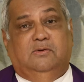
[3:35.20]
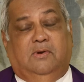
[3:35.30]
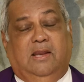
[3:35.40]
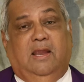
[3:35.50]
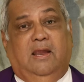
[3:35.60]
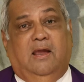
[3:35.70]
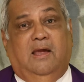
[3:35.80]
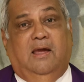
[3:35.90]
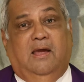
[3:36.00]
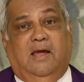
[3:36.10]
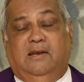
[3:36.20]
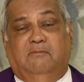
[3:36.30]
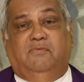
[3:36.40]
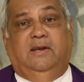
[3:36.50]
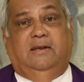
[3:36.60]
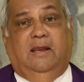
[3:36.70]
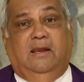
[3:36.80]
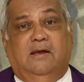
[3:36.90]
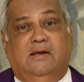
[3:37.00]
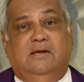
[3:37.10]
today and every
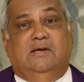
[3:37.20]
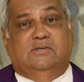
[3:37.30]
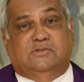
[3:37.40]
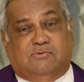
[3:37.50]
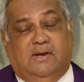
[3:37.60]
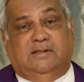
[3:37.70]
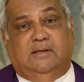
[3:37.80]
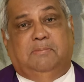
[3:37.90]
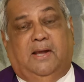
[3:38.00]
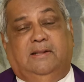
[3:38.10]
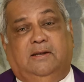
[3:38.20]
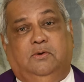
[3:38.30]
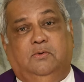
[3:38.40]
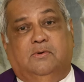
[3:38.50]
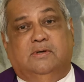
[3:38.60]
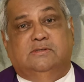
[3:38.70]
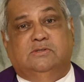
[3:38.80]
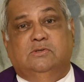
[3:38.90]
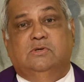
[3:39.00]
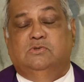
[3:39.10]
day, strengthened by that
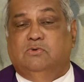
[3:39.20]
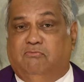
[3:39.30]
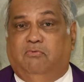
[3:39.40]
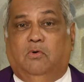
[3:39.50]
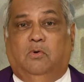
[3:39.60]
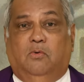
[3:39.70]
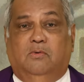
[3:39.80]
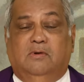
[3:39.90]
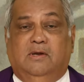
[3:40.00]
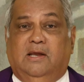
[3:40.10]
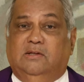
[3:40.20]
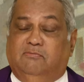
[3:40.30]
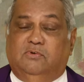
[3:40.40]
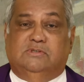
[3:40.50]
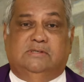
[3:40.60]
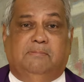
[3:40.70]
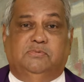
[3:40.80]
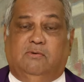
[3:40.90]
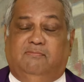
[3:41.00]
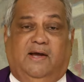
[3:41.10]
Eucharist to follow in the
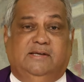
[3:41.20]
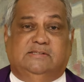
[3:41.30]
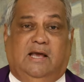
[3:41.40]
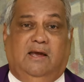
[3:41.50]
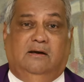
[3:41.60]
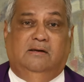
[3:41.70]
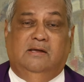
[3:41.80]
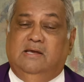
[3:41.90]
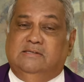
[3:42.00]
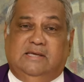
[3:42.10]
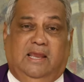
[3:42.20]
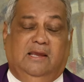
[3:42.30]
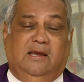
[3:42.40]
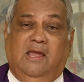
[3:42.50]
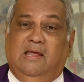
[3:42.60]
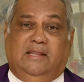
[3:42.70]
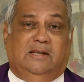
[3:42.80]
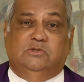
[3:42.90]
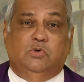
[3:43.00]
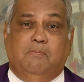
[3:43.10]
footsteps of Isaiah, saying
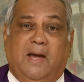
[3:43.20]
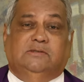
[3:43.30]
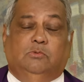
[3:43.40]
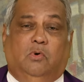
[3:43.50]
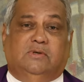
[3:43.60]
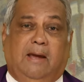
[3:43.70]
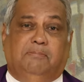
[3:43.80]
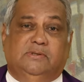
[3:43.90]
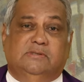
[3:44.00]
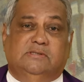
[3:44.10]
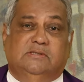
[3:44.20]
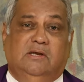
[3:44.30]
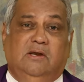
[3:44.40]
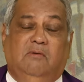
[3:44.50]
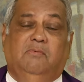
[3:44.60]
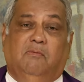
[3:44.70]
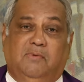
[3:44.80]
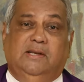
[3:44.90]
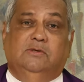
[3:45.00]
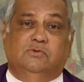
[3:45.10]
that no matter what happens, we are
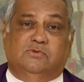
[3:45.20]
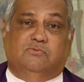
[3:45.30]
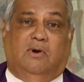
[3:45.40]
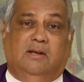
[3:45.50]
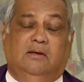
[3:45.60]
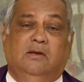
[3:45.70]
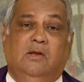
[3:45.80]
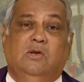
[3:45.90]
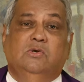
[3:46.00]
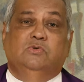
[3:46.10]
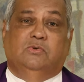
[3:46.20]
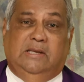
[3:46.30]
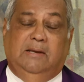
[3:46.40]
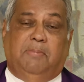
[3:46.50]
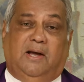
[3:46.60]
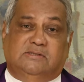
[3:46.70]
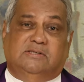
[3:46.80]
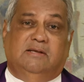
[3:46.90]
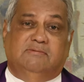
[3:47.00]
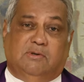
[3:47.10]
willing to struggle to keep
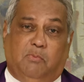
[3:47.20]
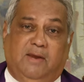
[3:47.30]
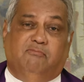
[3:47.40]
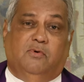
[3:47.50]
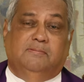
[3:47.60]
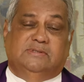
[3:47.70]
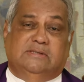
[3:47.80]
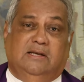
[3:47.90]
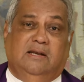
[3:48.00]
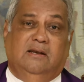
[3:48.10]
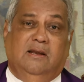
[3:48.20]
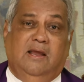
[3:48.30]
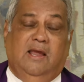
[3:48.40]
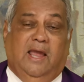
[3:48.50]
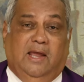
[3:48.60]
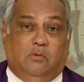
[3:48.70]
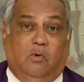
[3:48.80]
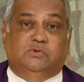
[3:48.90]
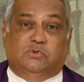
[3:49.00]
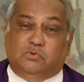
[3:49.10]
ourselves away from sin and
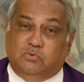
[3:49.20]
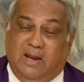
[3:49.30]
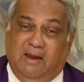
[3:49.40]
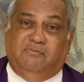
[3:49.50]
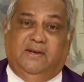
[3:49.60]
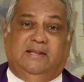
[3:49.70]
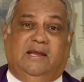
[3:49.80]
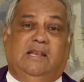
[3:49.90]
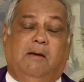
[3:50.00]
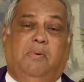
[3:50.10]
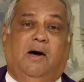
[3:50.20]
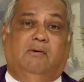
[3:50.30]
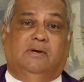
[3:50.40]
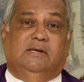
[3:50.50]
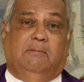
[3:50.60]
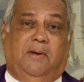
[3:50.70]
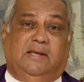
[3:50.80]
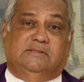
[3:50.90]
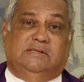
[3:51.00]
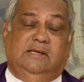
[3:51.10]
also do everything in our power and
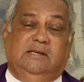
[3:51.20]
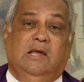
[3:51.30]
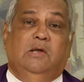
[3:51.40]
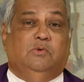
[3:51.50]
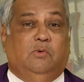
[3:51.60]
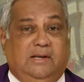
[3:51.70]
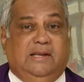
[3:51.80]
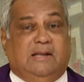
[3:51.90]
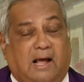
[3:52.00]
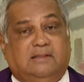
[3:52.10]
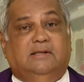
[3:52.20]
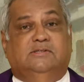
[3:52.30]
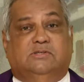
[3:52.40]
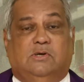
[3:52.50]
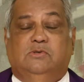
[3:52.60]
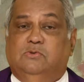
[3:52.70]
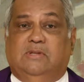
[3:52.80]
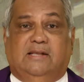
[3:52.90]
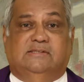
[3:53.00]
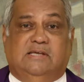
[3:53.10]
capacity to lead others to
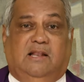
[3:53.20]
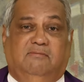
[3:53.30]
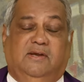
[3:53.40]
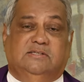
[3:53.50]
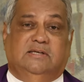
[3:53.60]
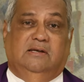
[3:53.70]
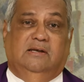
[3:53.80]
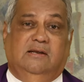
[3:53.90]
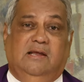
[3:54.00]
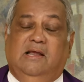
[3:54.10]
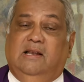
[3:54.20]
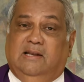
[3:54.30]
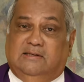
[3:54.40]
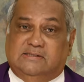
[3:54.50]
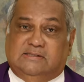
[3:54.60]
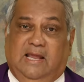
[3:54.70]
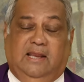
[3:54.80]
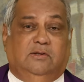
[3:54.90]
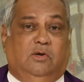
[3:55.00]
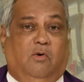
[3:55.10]
that salvation. Let us
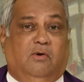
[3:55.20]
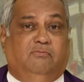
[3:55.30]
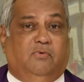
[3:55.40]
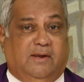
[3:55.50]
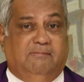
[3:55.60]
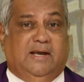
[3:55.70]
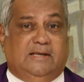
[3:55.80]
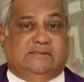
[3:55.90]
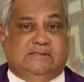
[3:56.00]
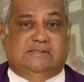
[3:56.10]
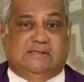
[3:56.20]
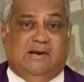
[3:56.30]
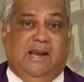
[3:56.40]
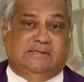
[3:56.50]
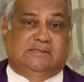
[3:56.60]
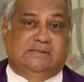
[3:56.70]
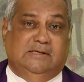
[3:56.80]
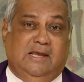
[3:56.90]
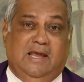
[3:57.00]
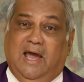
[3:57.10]
thank the Lord for giving us this grace
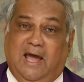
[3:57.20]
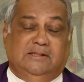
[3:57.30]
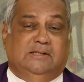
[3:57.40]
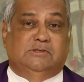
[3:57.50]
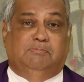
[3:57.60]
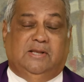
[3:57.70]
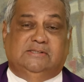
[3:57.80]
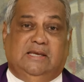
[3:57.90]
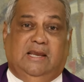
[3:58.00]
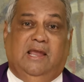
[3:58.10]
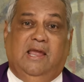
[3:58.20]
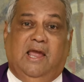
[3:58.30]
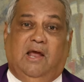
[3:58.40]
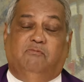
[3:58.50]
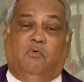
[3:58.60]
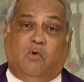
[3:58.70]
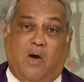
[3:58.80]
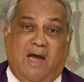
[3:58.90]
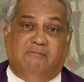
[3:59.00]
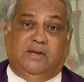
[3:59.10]
and this blessing, and for
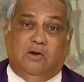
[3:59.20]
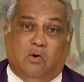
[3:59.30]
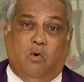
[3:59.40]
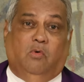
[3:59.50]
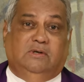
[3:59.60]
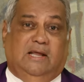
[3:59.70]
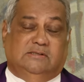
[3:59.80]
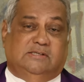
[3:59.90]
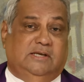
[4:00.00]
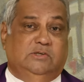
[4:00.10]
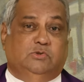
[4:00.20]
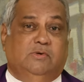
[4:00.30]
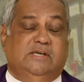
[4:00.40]
having called us into